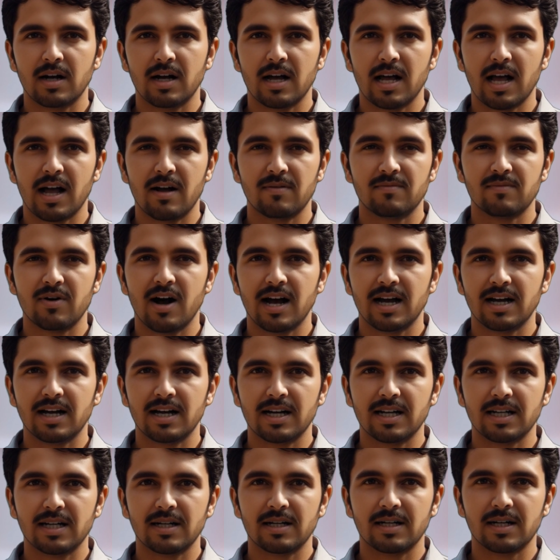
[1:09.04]
and
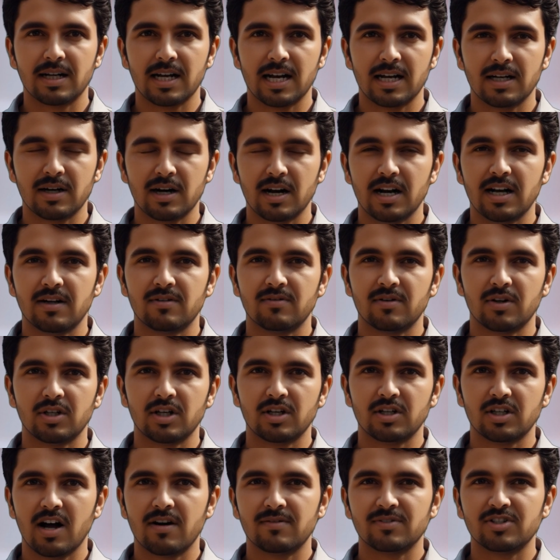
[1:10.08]
finally get ready for the
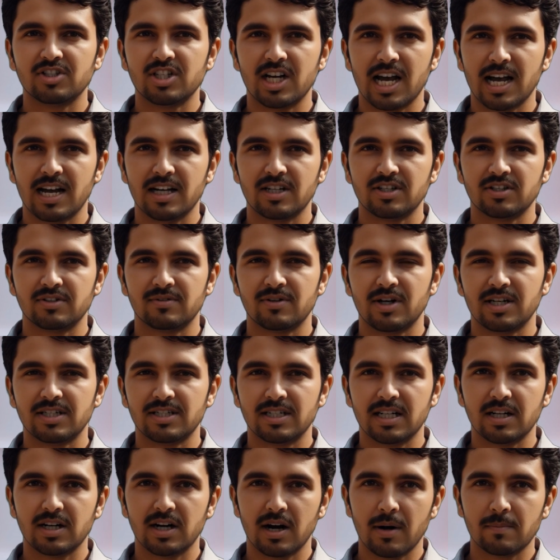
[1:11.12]
tough challenge
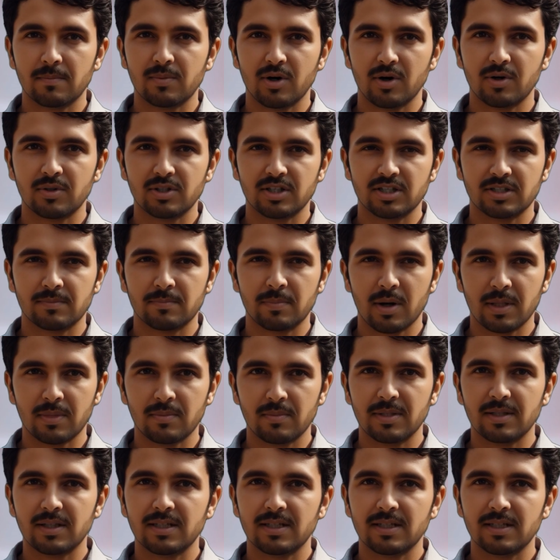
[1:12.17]
facing crypto this month.